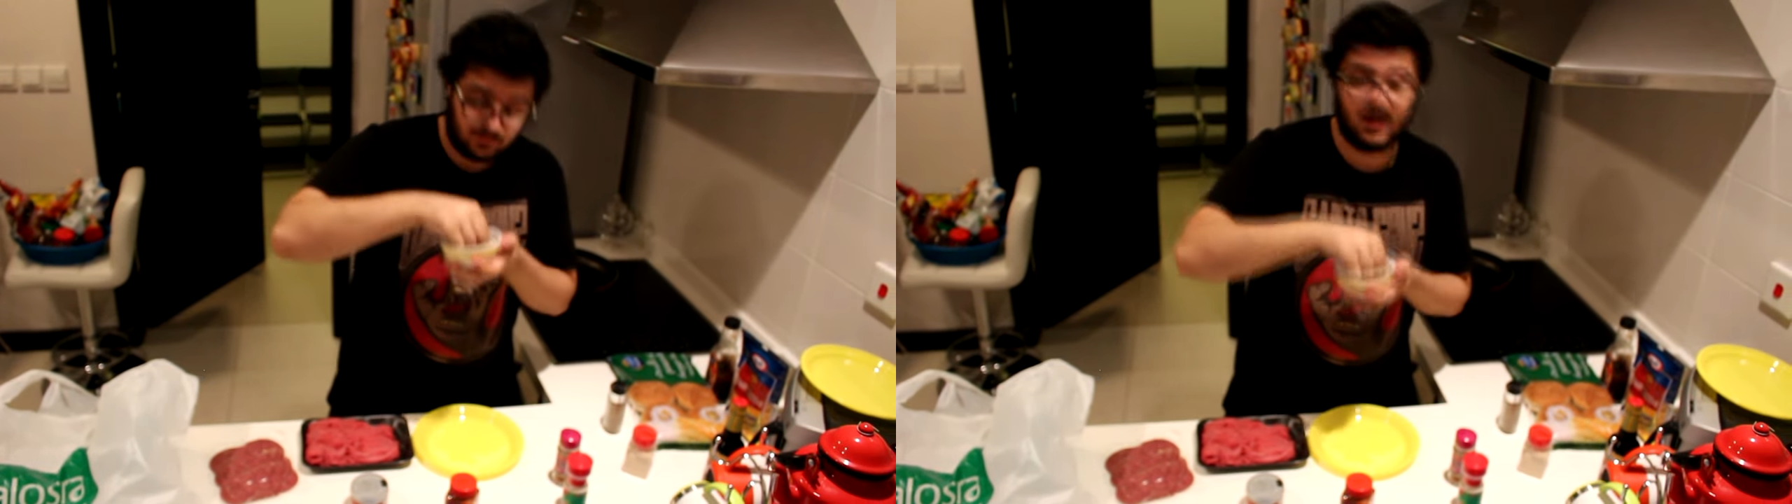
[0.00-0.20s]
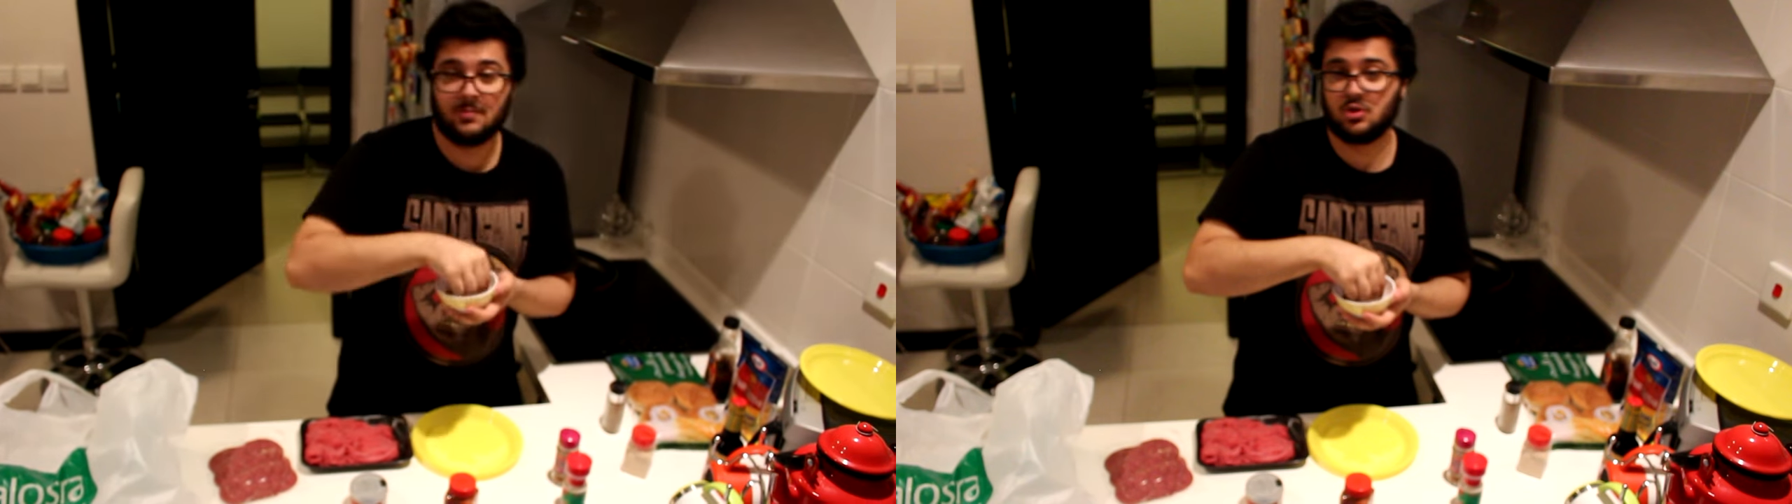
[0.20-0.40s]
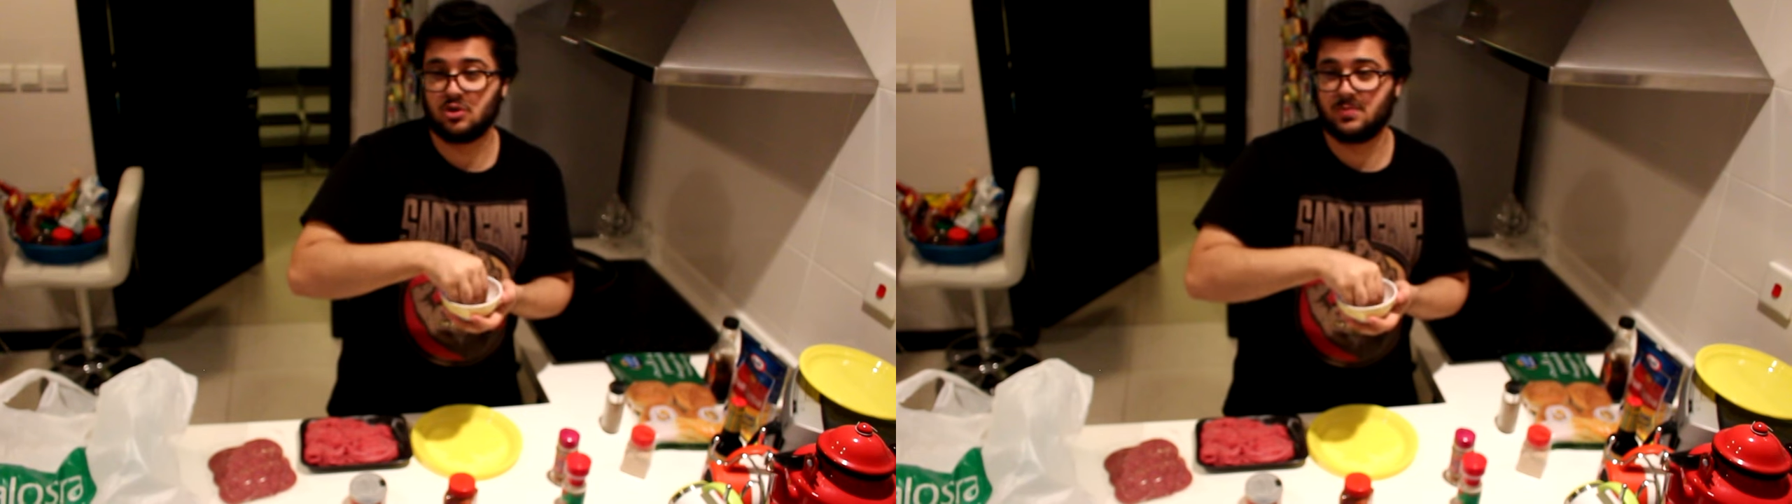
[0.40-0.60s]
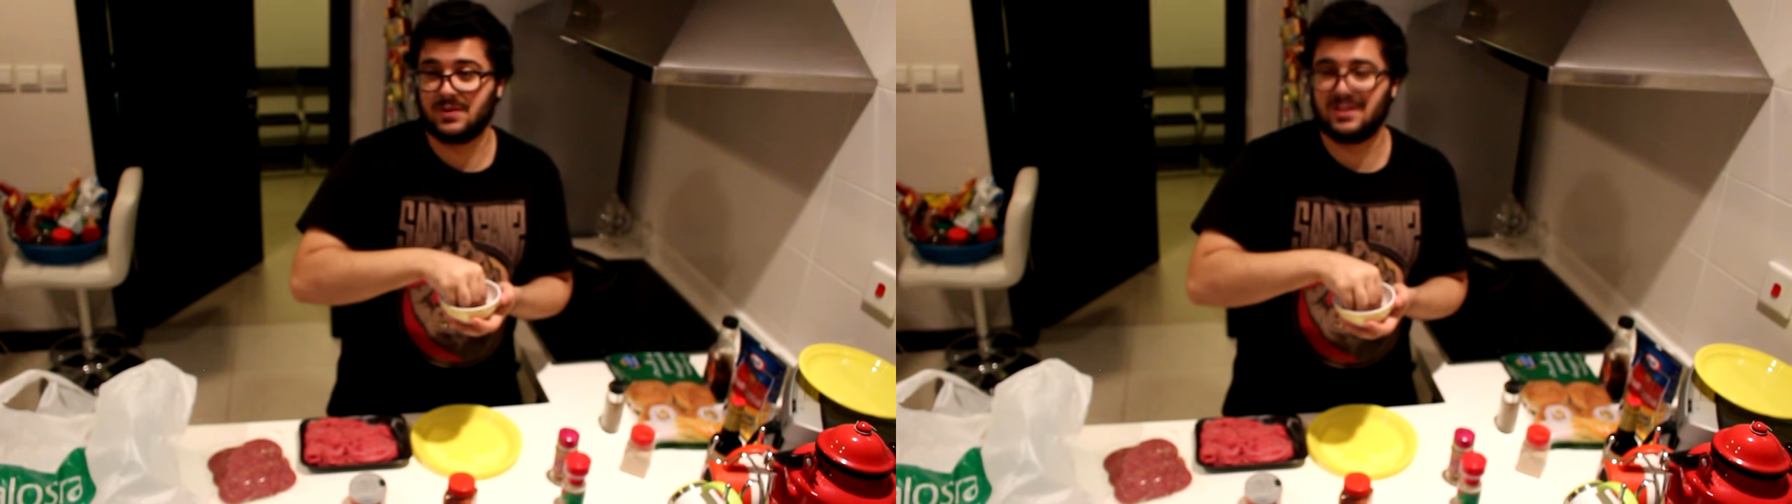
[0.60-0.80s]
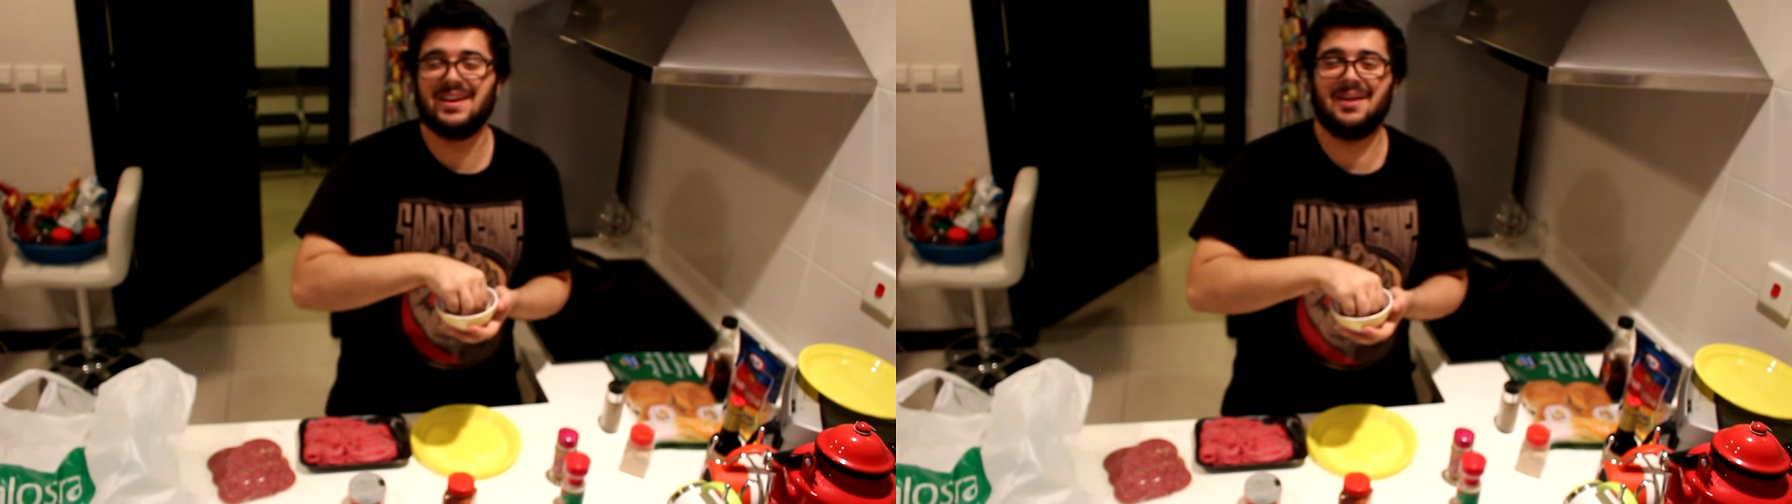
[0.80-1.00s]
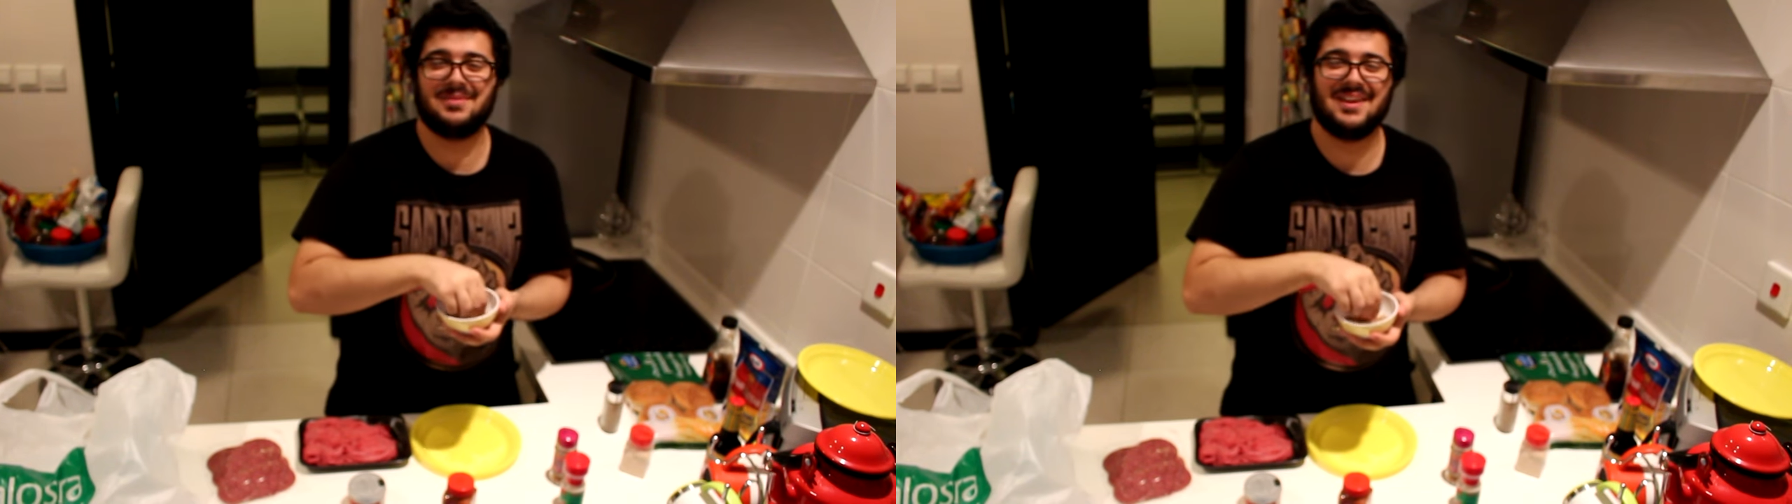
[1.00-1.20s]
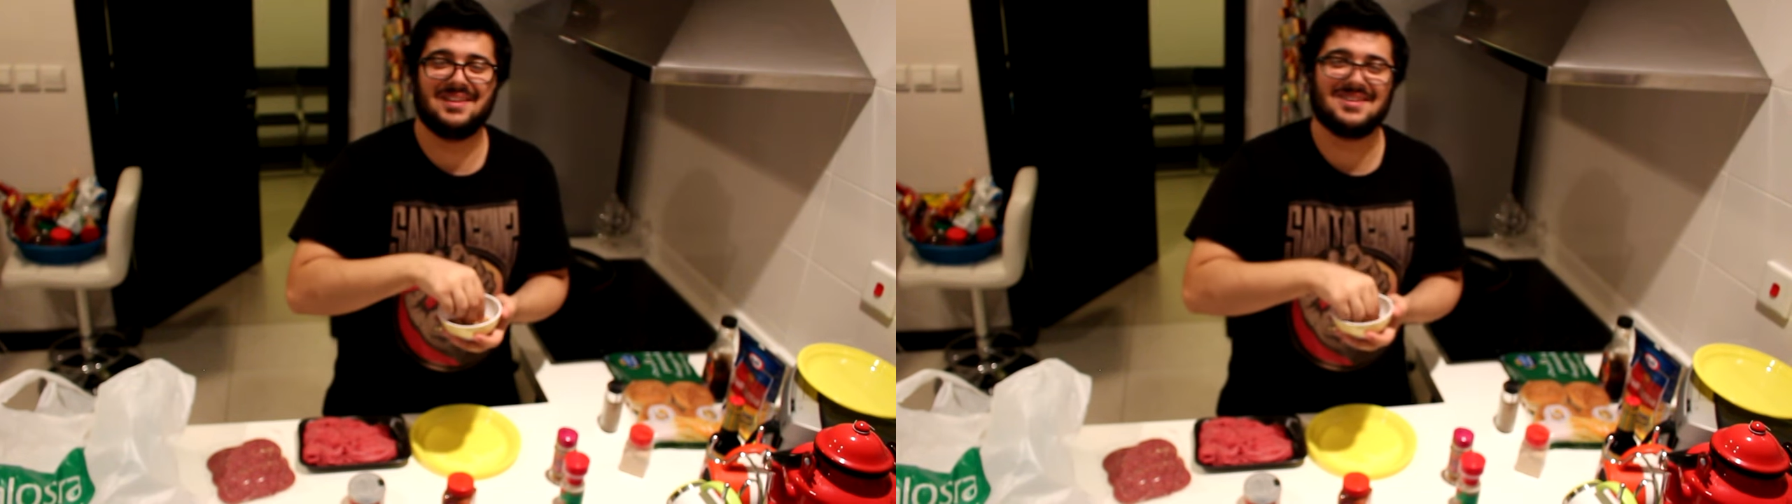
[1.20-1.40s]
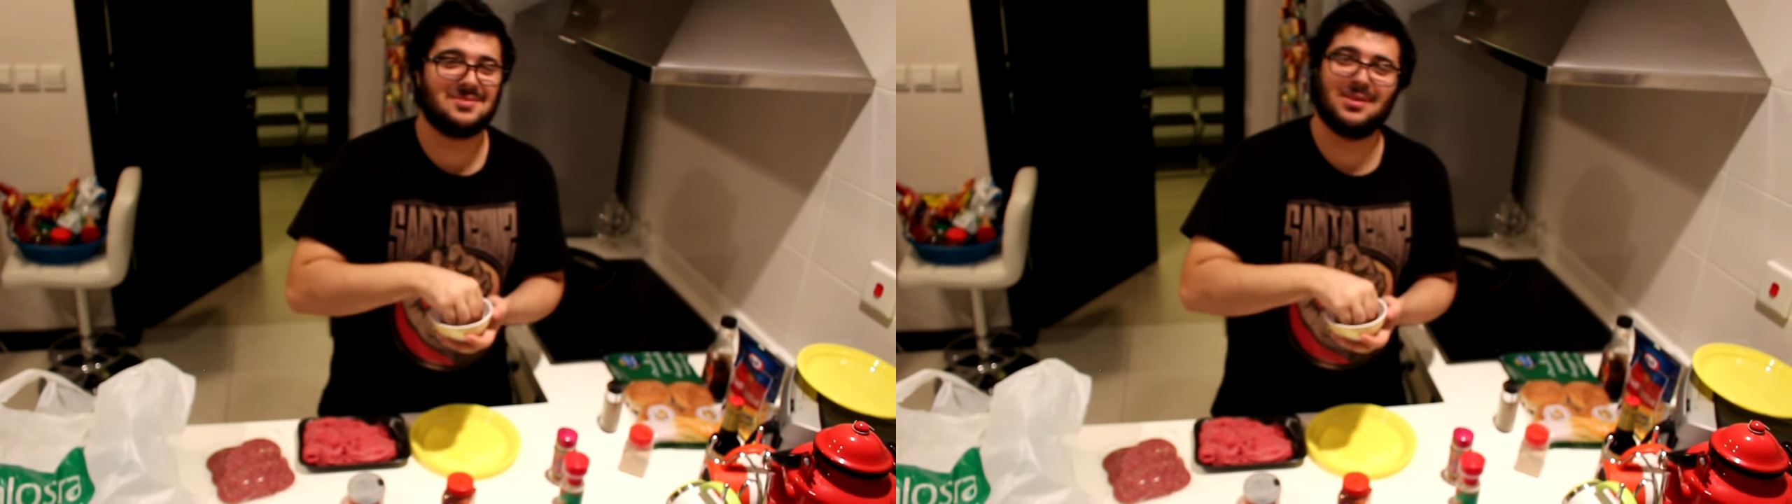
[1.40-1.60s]
I'm joking, it smells like, no I'm kidding,
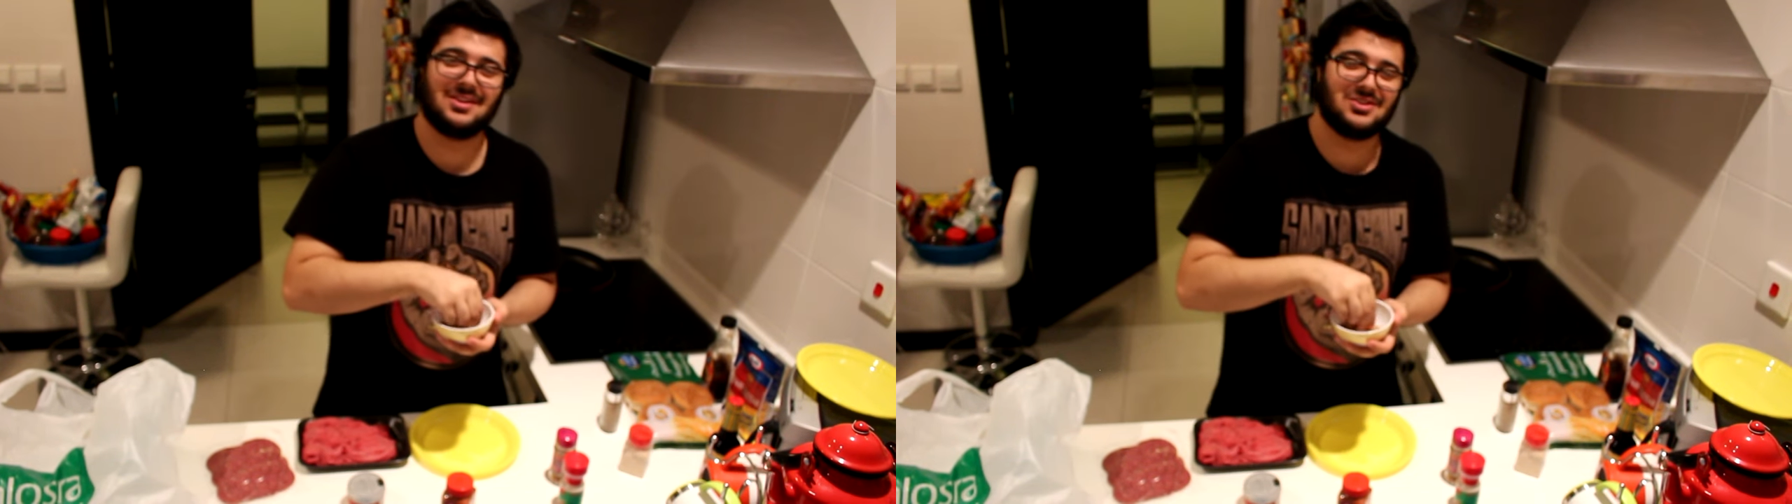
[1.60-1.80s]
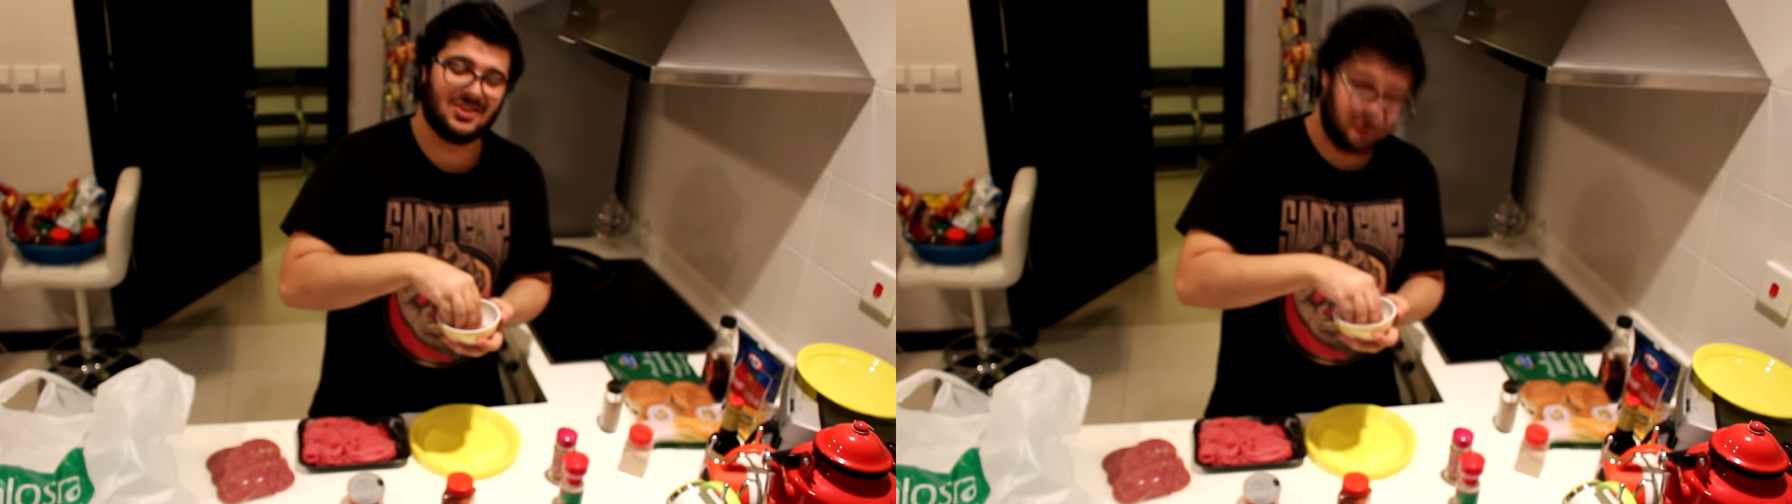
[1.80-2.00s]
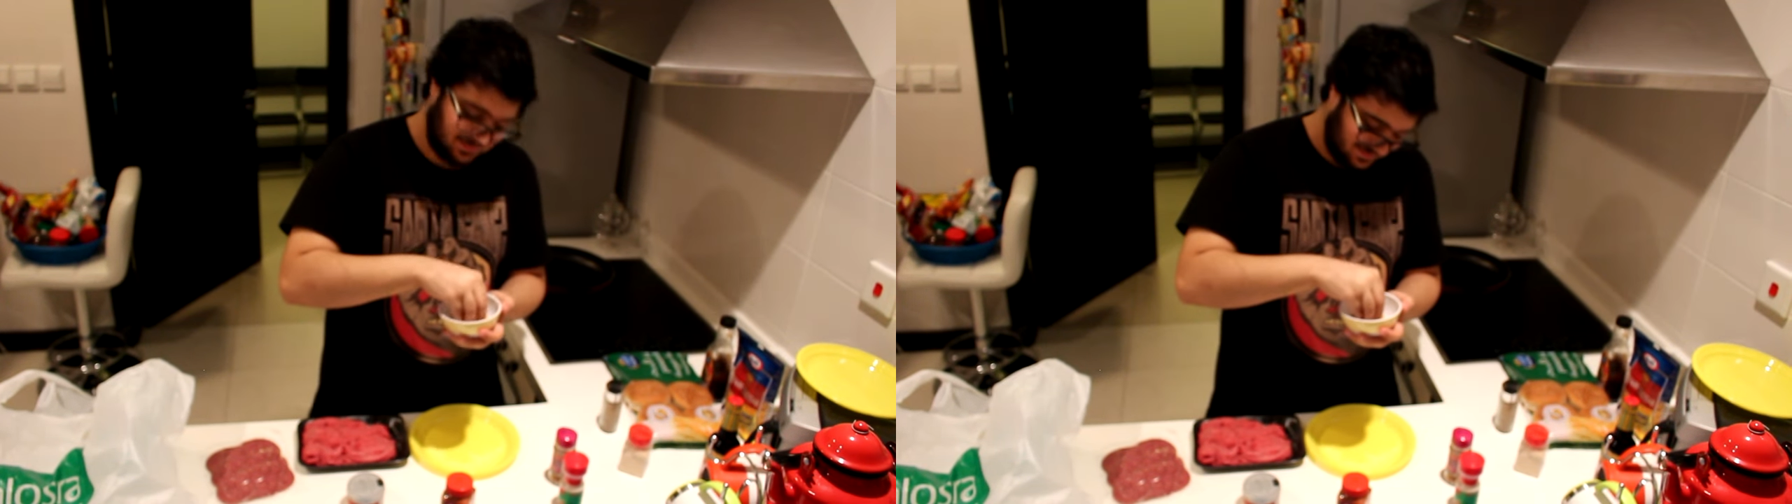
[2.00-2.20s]
it doesn't smell like shit.